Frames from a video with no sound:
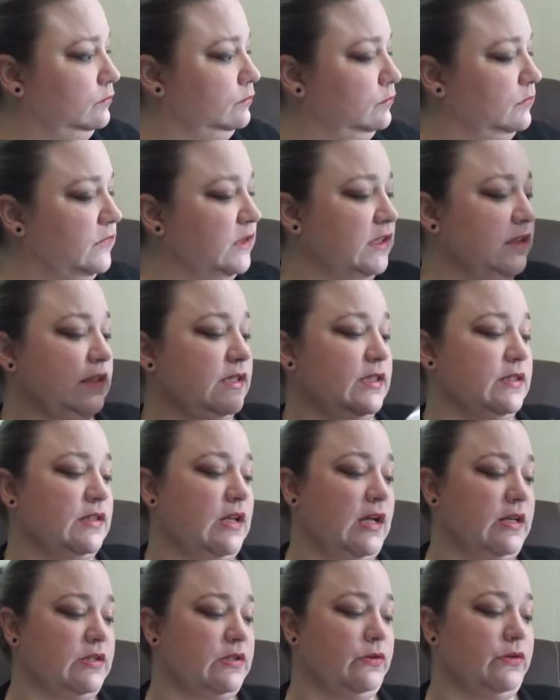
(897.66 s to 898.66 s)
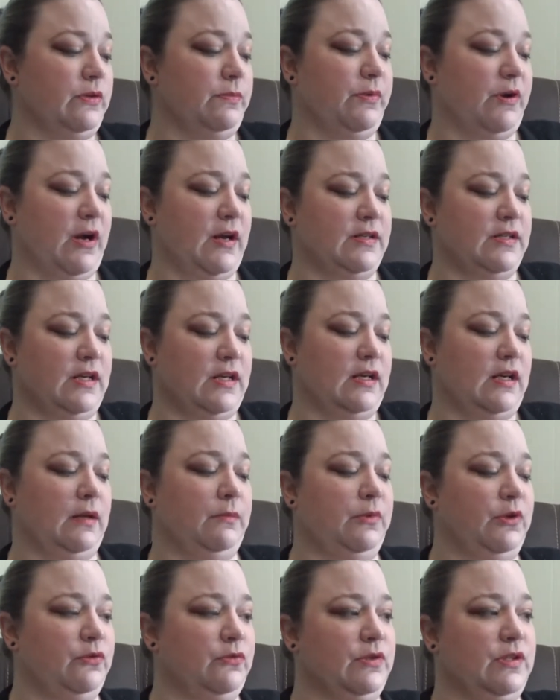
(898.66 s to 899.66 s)
This is also the project I'm
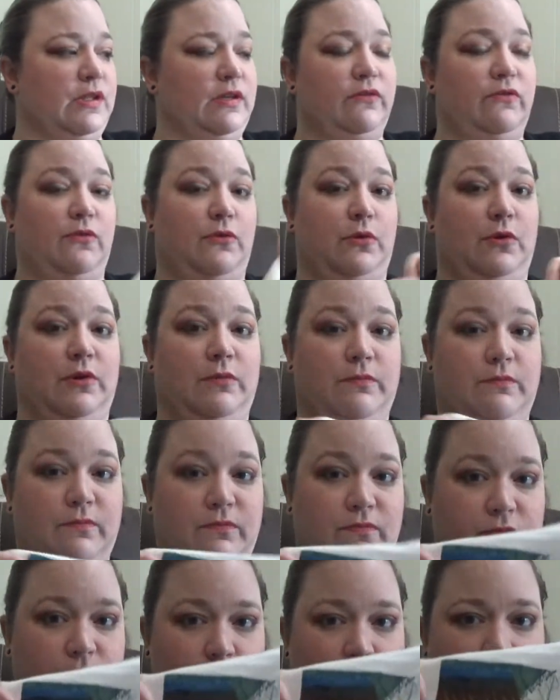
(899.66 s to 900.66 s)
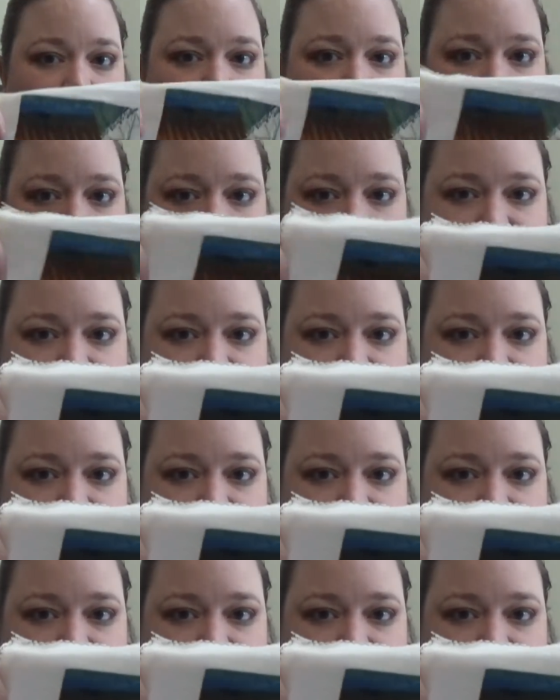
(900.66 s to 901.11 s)
using for the creepy